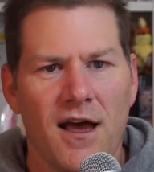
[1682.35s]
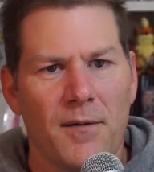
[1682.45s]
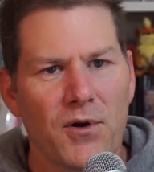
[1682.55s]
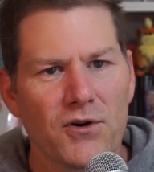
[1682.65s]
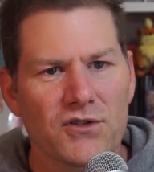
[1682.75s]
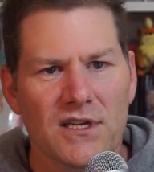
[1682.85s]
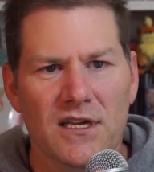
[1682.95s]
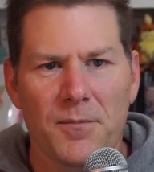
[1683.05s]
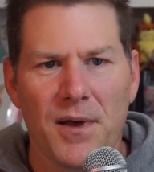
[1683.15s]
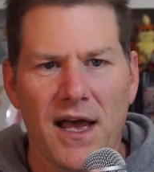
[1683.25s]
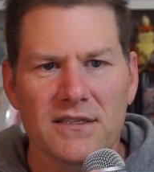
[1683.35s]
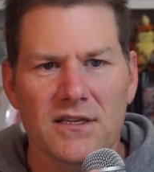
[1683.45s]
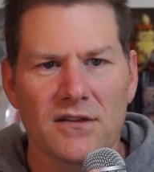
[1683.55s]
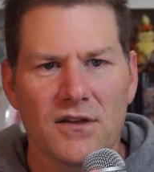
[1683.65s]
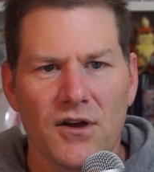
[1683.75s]
I'm personally going to pass
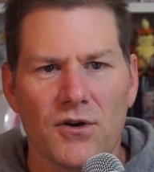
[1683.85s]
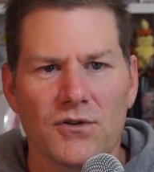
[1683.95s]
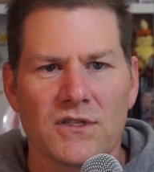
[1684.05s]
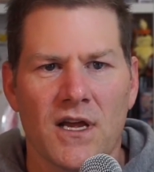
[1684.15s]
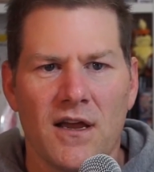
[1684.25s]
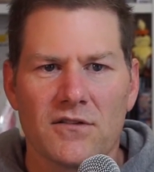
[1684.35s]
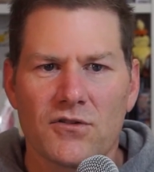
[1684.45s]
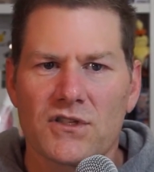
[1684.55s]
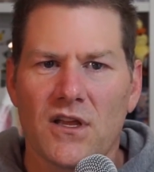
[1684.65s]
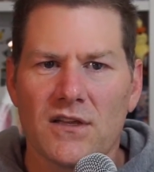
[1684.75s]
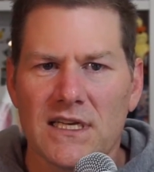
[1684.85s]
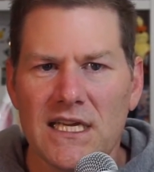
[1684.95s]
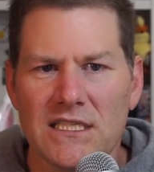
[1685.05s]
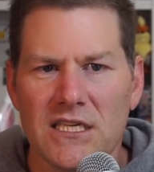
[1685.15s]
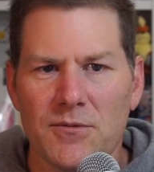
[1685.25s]
on those. They're selling
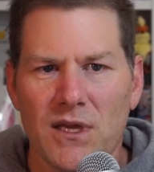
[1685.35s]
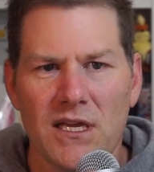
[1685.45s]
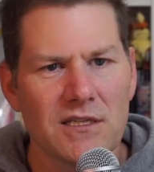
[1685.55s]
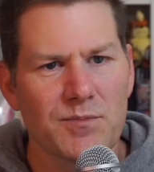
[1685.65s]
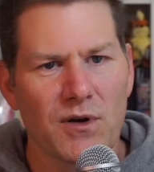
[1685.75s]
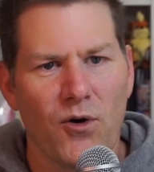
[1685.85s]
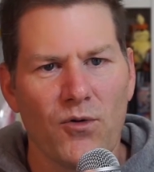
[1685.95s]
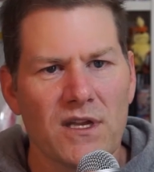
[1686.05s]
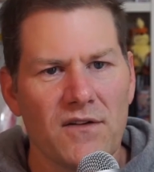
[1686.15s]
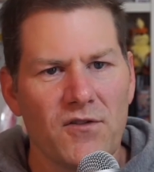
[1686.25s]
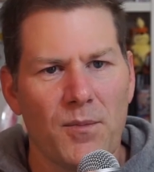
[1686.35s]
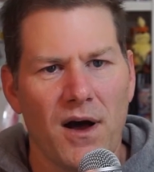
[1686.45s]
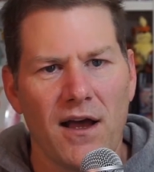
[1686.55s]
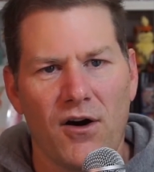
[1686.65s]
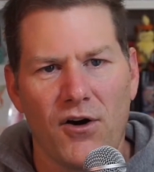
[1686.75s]
ETBs, but only if you
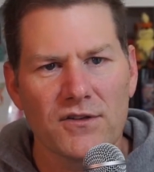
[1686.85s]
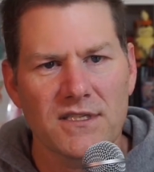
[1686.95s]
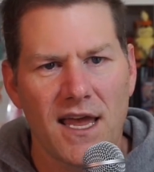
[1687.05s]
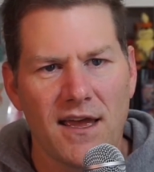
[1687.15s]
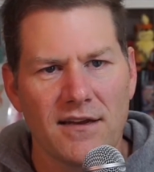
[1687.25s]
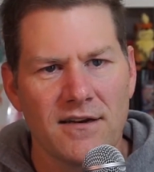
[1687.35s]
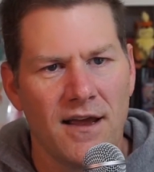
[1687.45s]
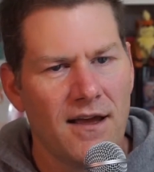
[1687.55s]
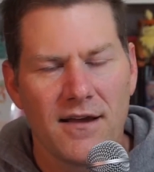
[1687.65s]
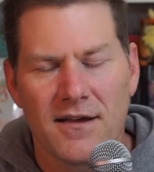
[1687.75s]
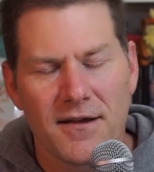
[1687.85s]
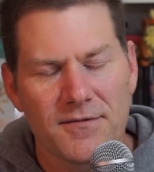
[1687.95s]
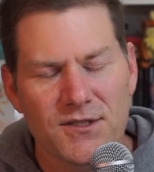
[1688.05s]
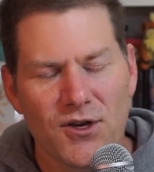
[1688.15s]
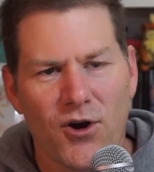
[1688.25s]
buy all 10.
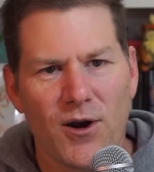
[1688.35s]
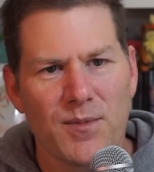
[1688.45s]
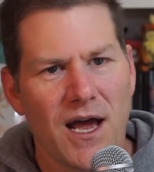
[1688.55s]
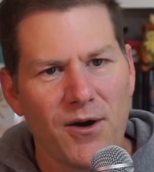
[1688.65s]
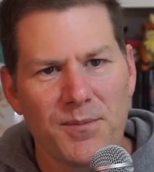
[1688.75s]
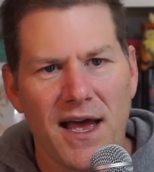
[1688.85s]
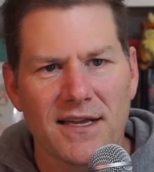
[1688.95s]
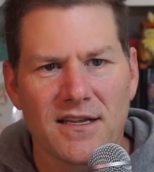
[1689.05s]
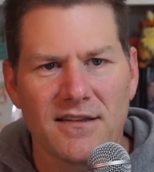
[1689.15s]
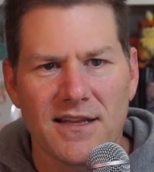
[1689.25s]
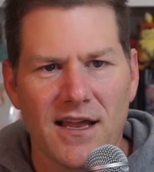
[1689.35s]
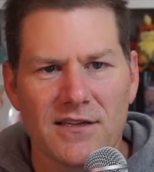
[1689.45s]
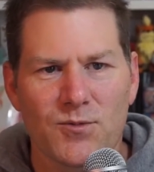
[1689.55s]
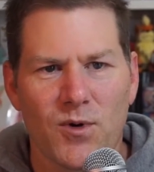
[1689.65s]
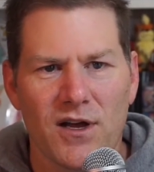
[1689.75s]
Sorry, but I would pass on that
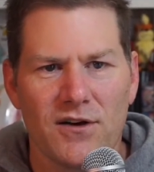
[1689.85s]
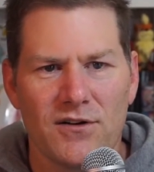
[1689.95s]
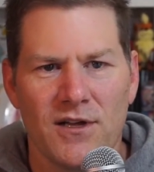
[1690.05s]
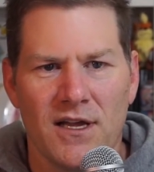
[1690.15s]
as well.